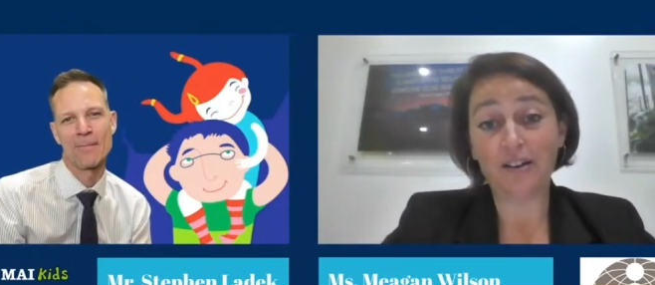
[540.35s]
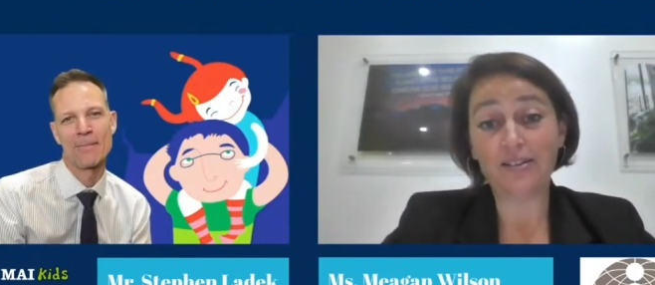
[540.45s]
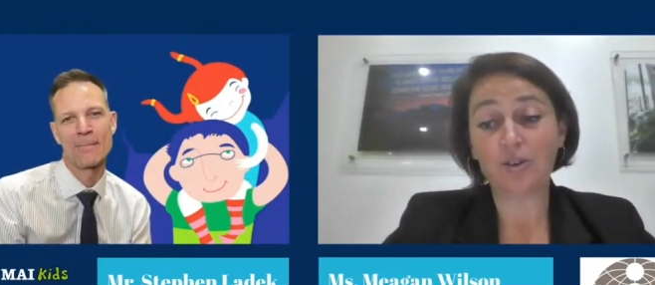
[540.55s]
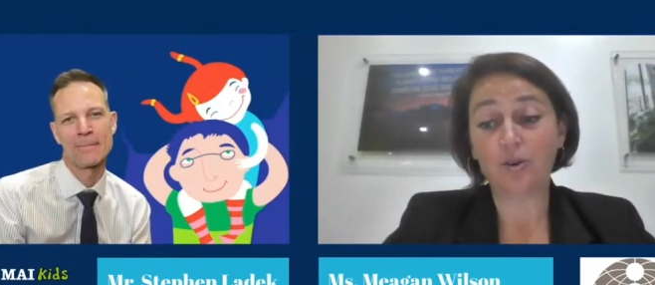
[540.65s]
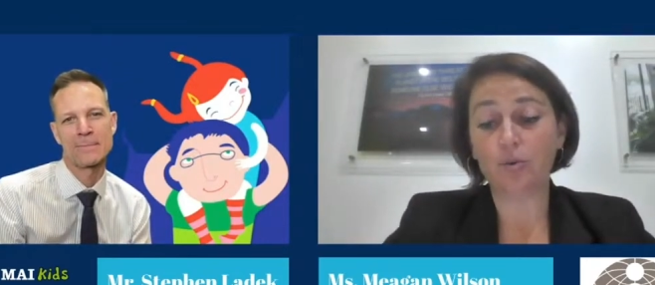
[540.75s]

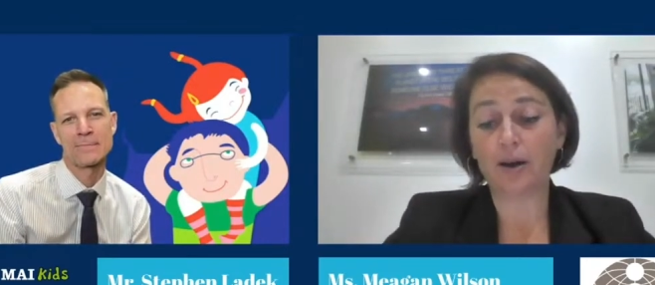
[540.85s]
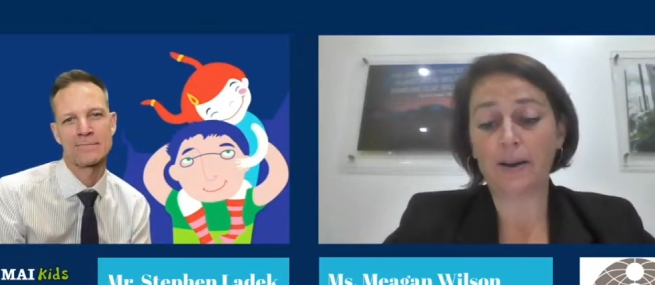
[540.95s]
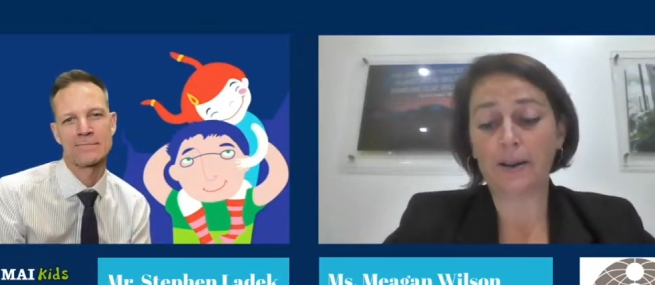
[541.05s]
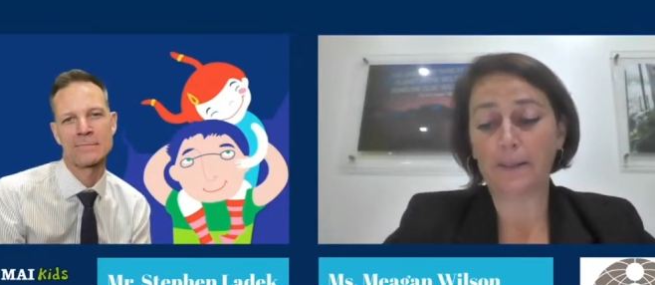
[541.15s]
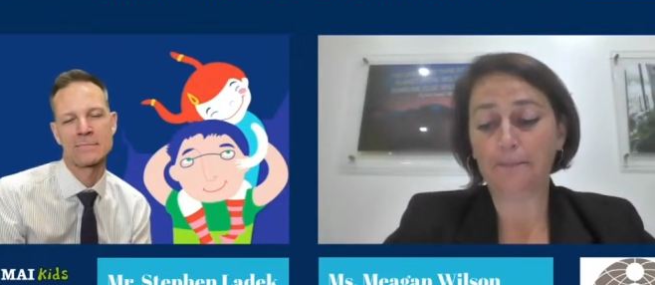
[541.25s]
Speaker 1: So
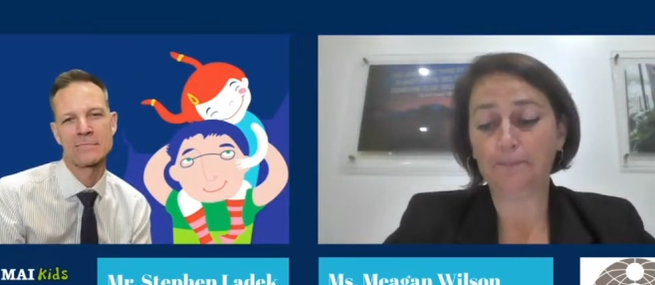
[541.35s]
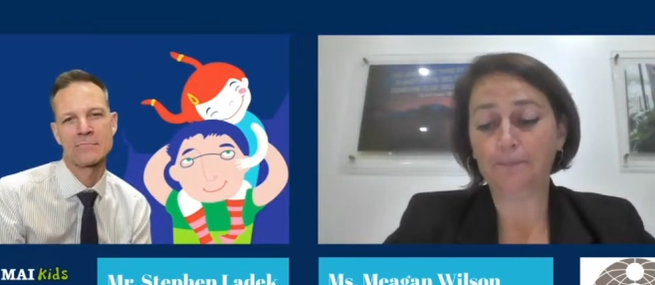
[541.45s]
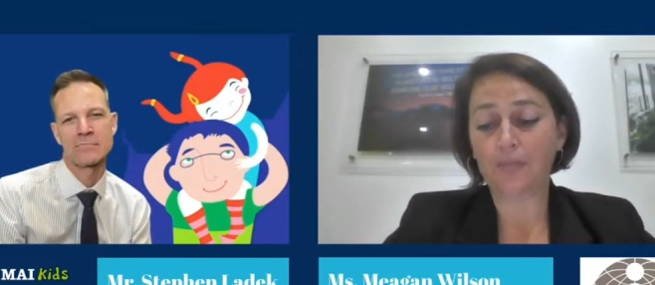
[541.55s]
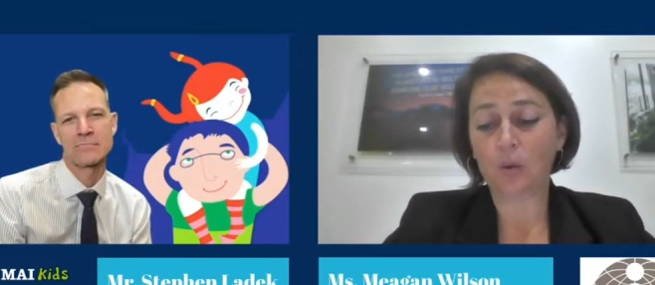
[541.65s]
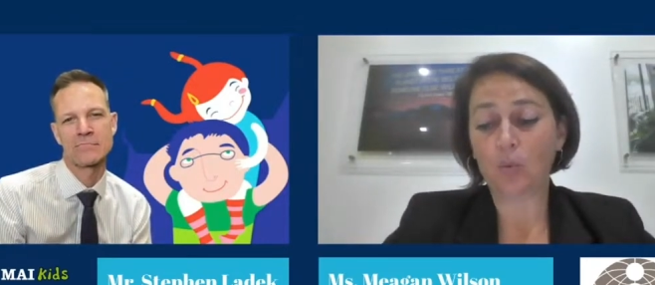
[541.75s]
um,
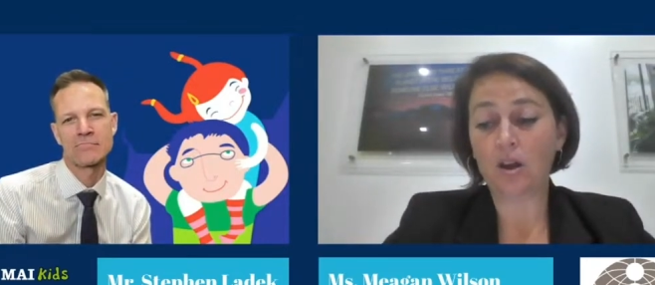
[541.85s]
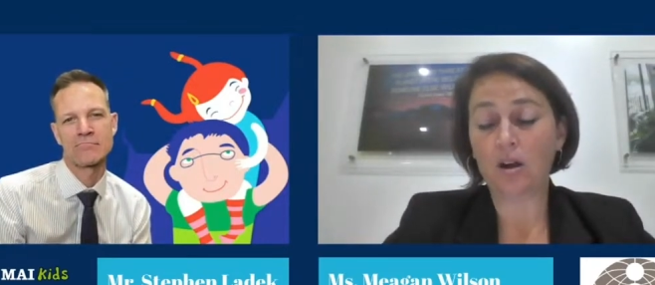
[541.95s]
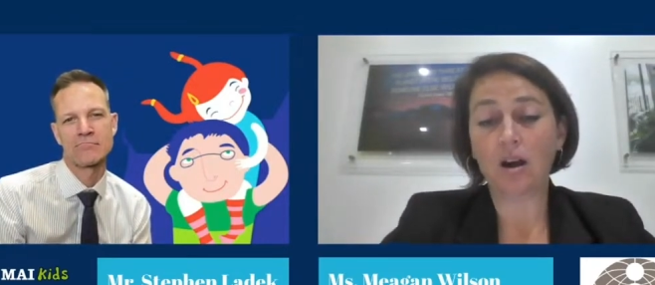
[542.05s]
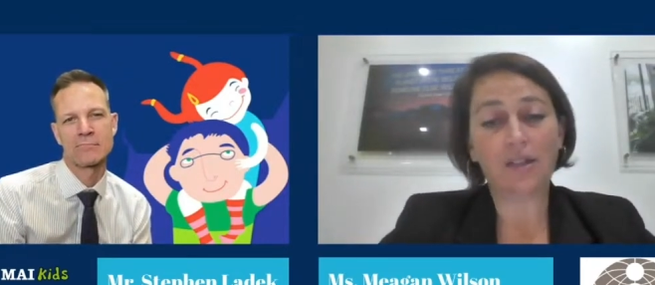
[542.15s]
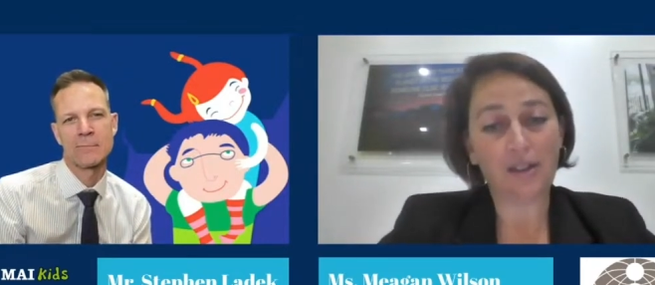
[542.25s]
we are,
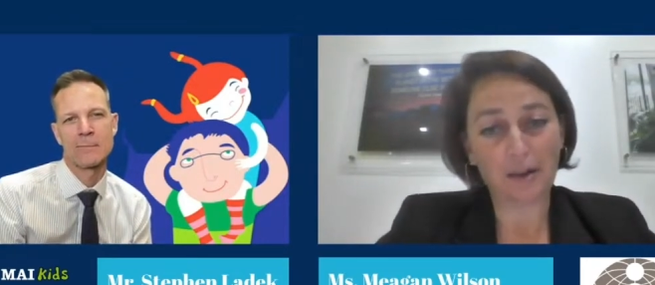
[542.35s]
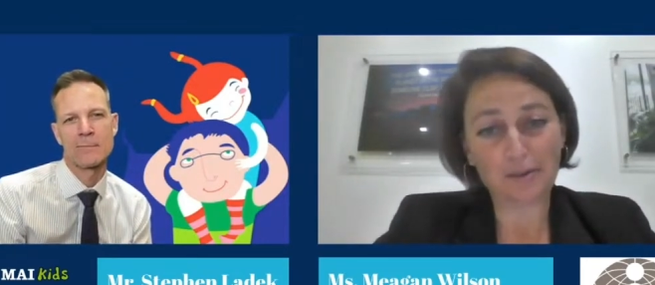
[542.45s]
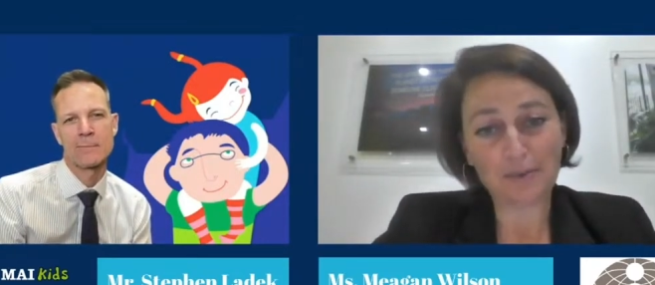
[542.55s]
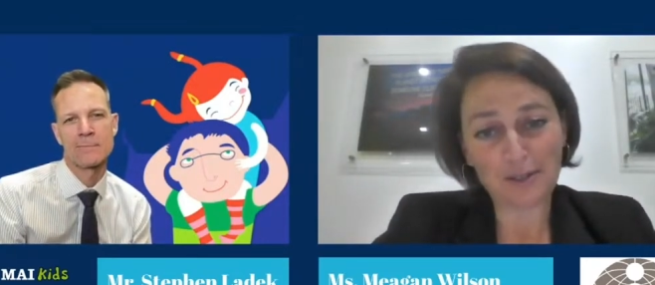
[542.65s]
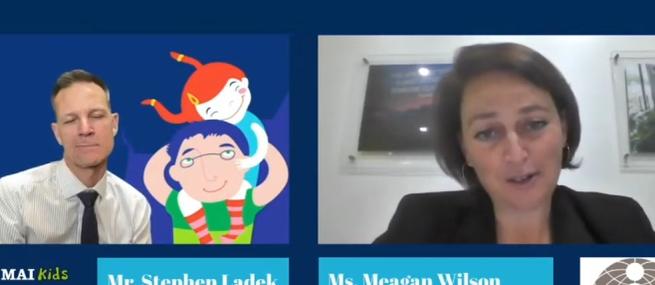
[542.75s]
I think I was
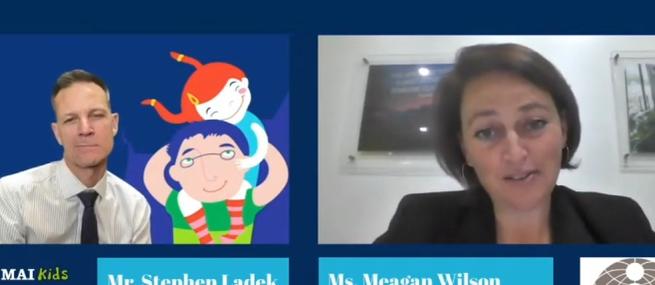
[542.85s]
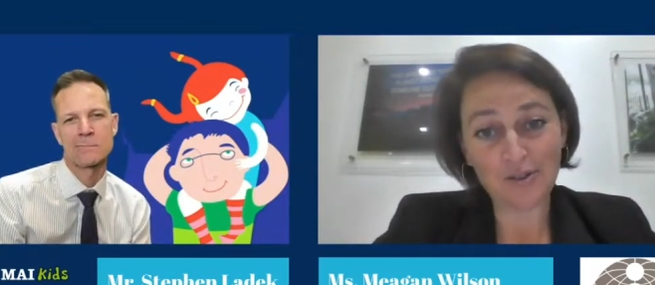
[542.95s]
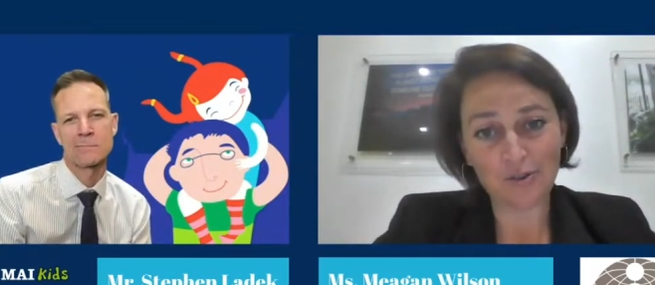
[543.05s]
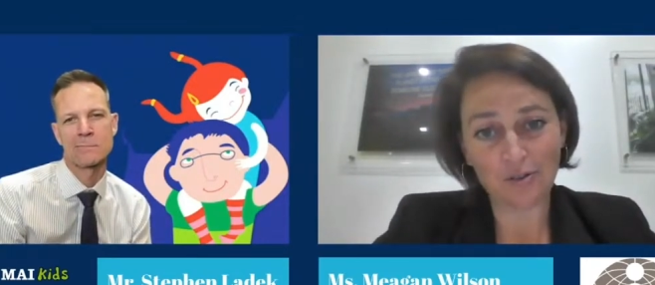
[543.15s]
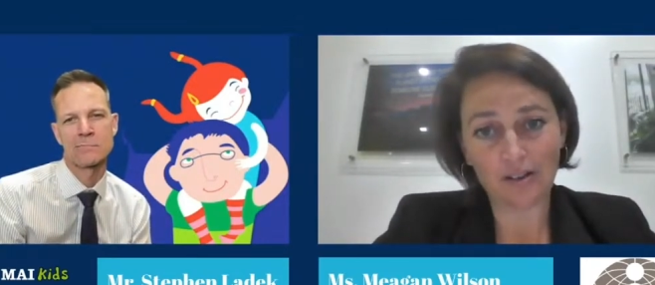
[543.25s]
mentioning this
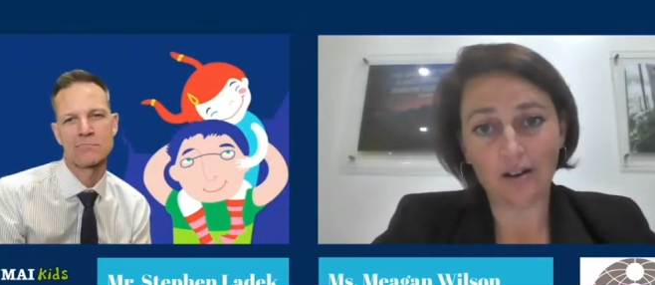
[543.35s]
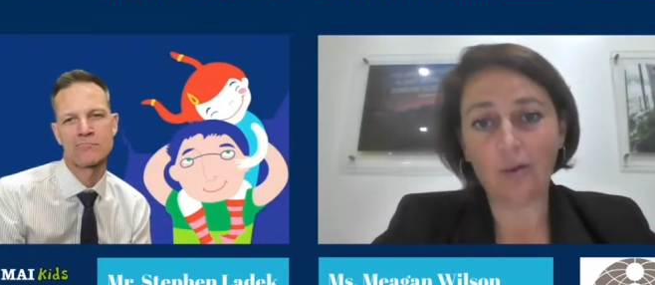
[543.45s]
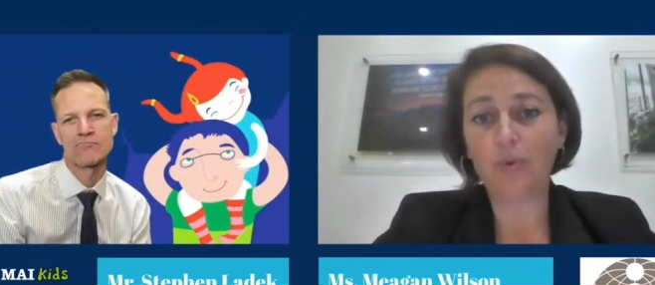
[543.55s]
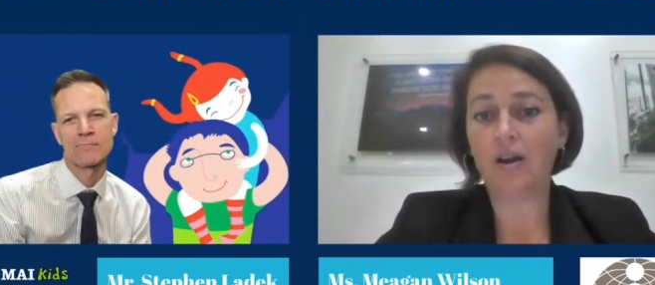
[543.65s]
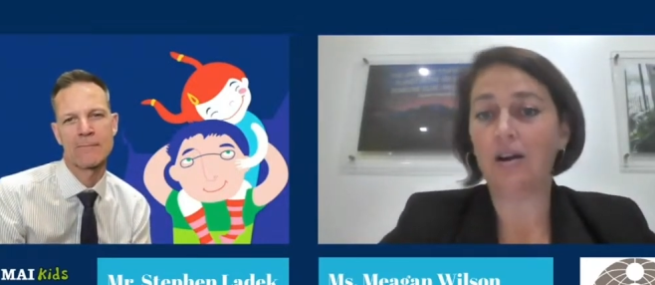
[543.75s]
earlier,
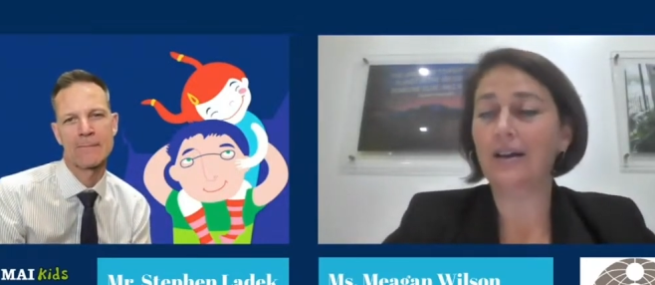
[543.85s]
we are